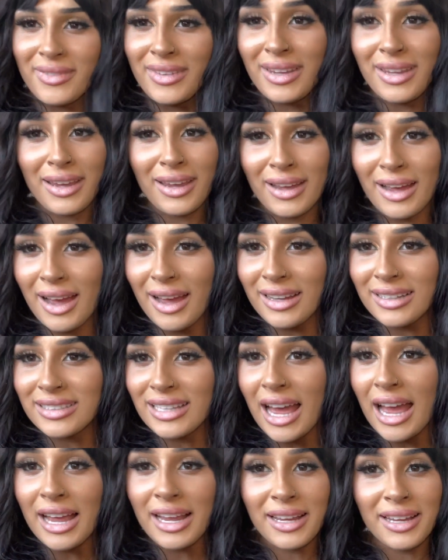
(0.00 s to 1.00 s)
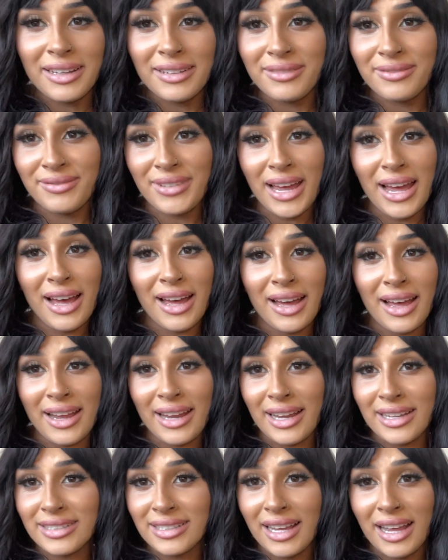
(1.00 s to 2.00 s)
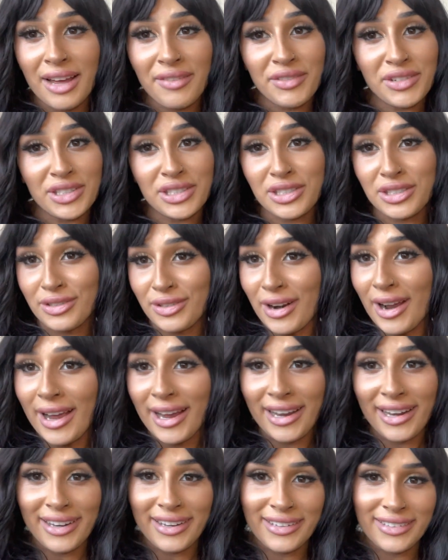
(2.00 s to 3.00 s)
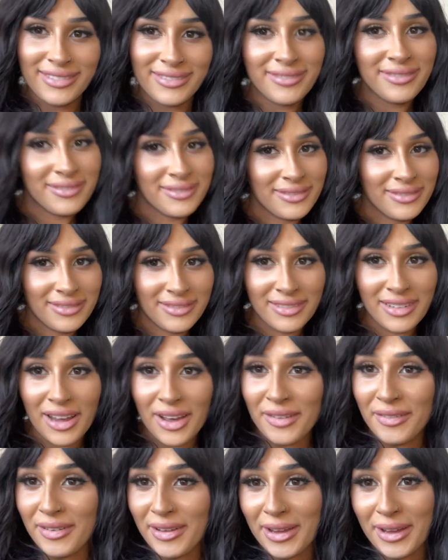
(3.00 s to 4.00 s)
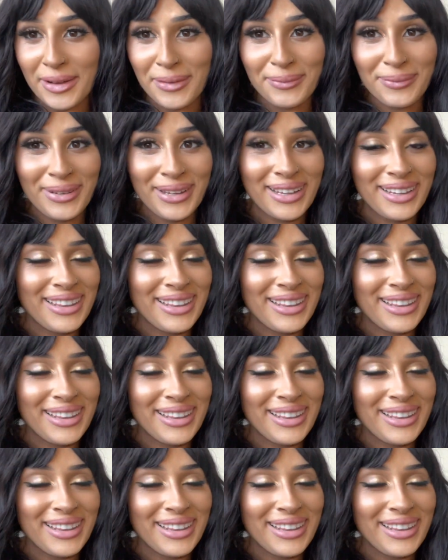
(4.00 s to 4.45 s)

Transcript: You guys, I guess I have a shrine of him.